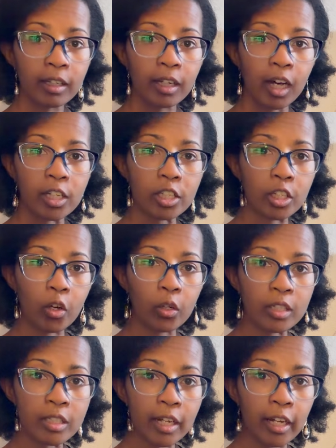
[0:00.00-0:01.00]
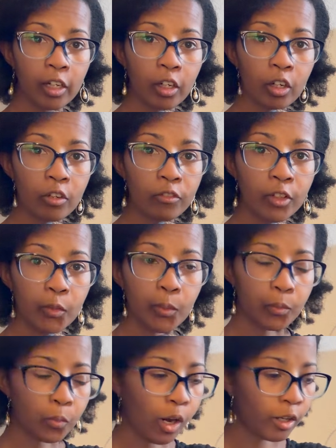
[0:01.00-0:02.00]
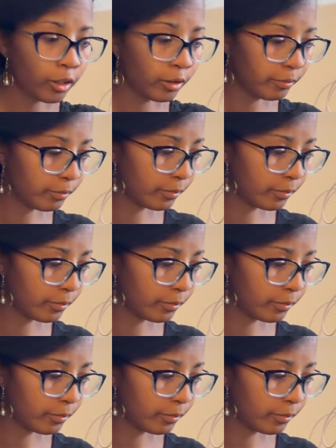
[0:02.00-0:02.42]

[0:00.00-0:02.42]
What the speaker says: a to-go container filled with water